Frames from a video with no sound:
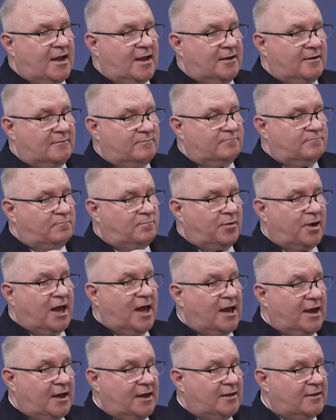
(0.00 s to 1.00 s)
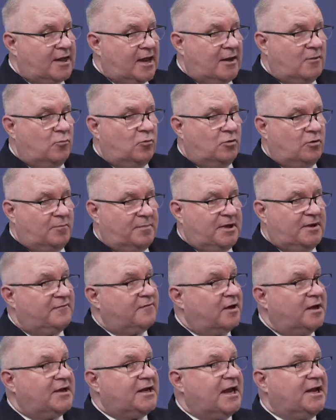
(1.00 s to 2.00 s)
a play that will be
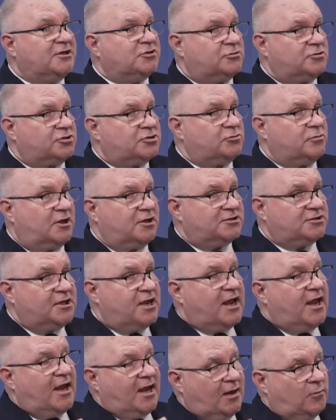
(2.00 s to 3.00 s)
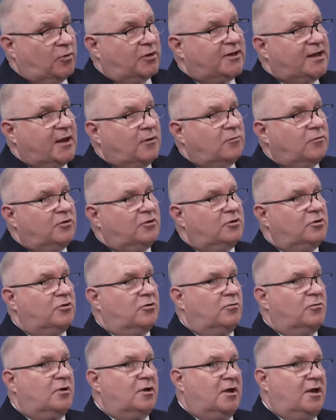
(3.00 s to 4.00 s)
very dangerous to us. And what that will
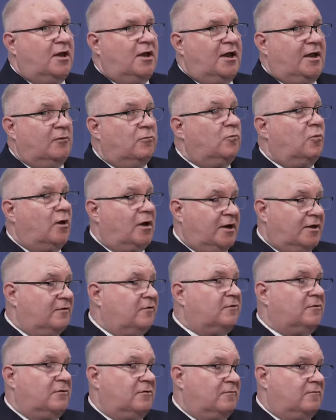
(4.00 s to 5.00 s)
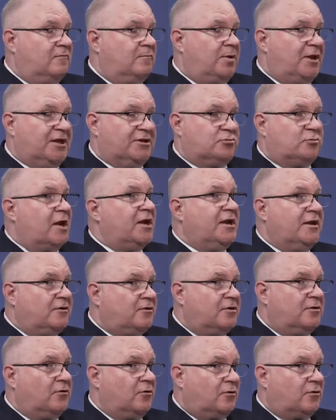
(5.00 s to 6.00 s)
do, it plays right
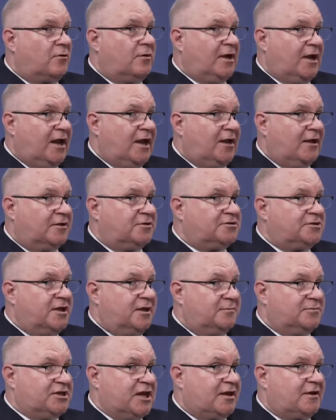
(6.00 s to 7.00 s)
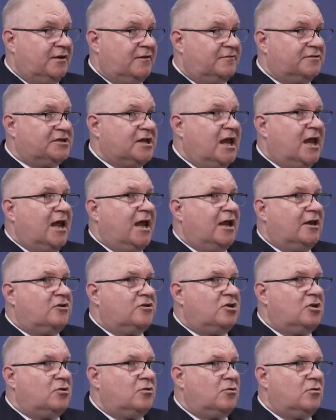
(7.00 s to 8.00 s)
into North Korean hands and objectives, and
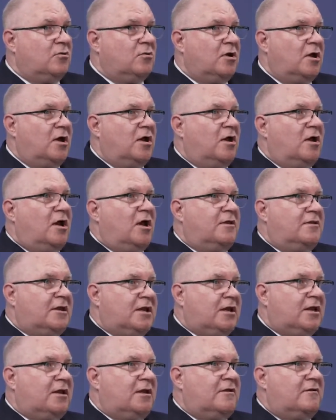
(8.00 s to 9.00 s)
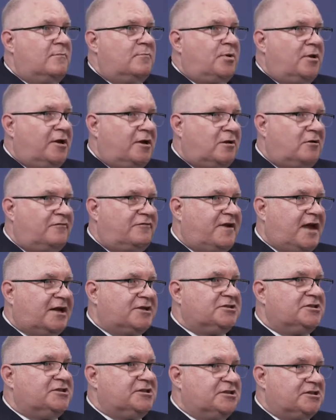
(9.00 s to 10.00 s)
two, the political
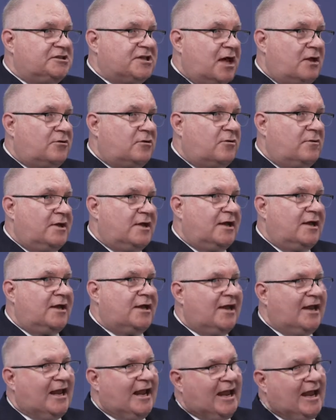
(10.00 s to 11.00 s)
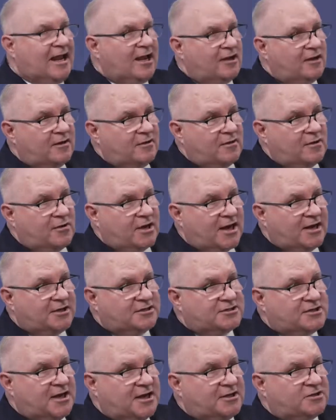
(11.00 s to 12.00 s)
factions in South Korea and in the United
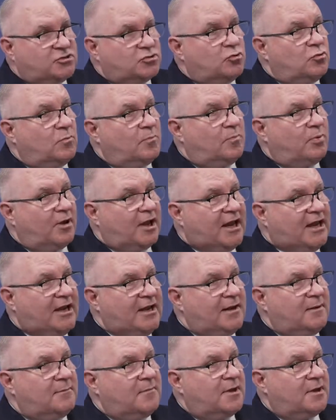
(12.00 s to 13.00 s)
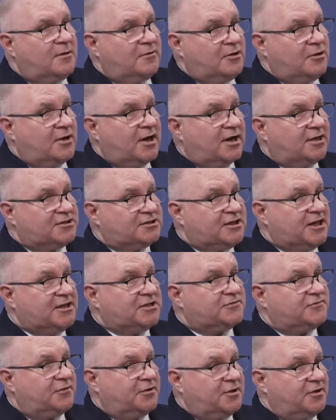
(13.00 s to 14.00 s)
States who blame the United
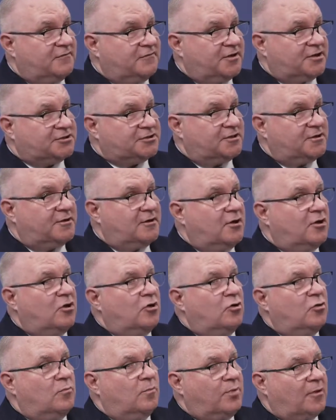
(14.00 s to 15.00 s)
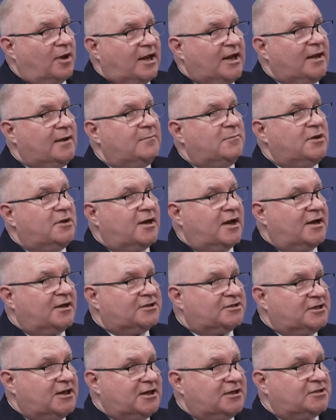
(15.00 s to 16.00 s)
States for the division, who blame the United
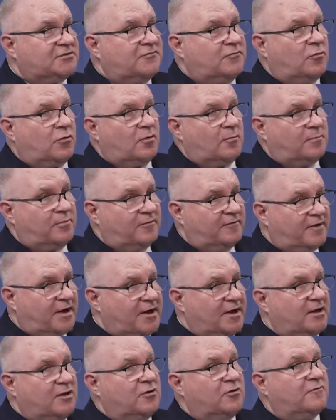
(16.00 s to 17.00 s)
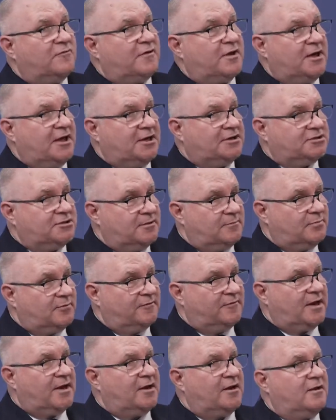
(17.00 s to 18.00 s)
States for preventing unification,
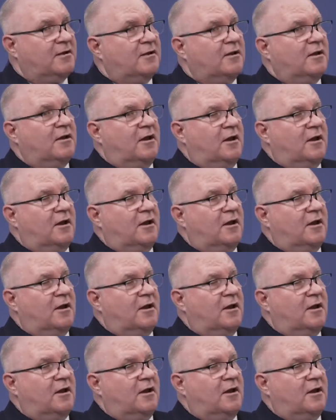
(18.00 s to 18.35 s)
preventing